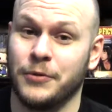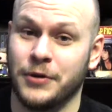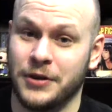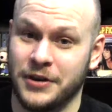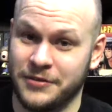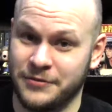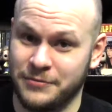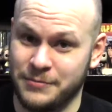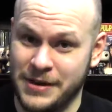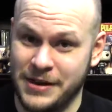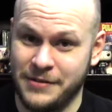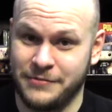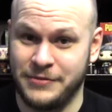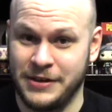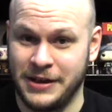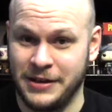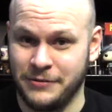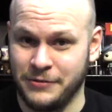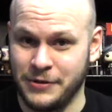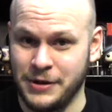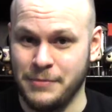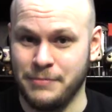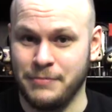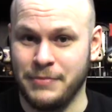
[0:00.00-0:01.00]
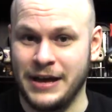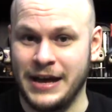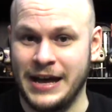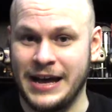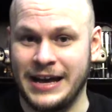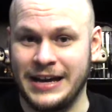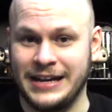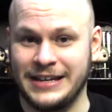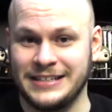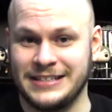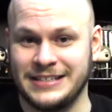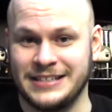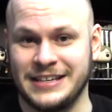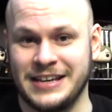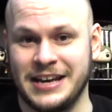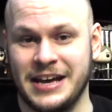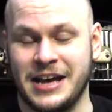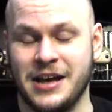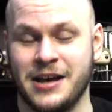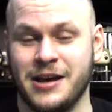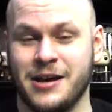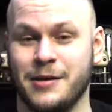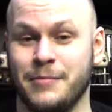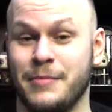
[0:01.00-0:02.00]
one of my favorite buys.
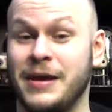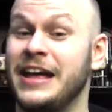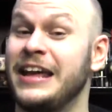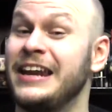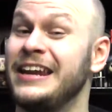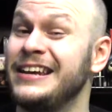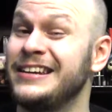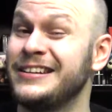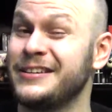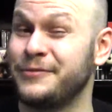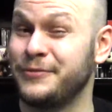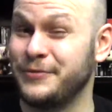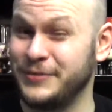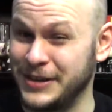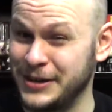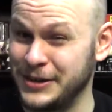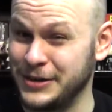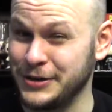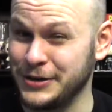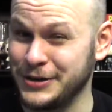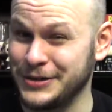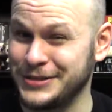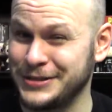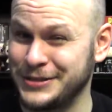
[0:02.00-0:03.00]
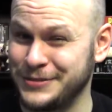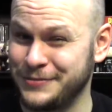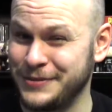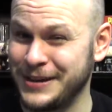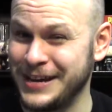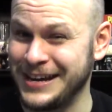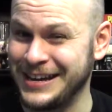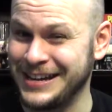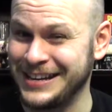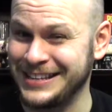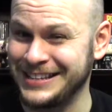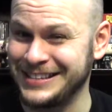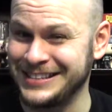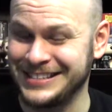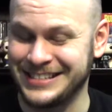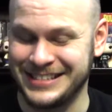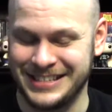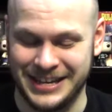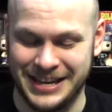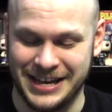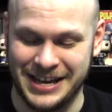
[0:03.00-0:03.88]
Any Defenders fans?